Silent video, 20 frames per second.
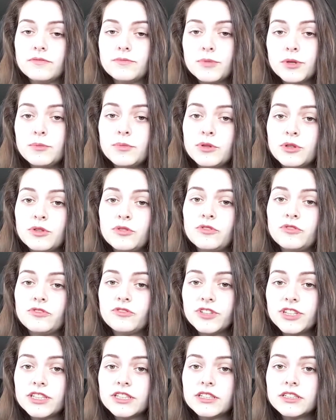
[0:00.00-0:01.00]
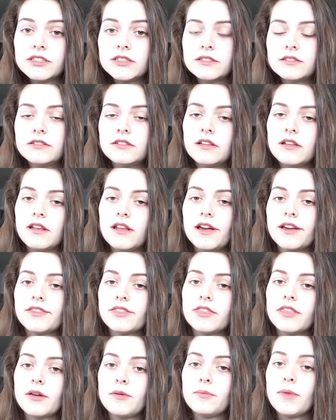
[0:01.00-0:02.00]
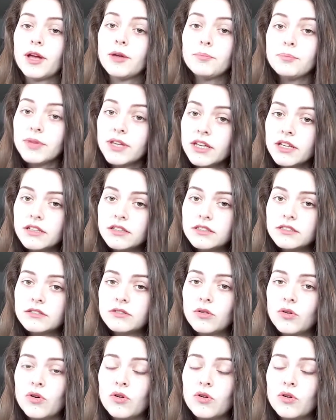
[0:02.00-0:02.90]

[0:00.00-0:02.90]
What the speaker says: people who feel like they might be ill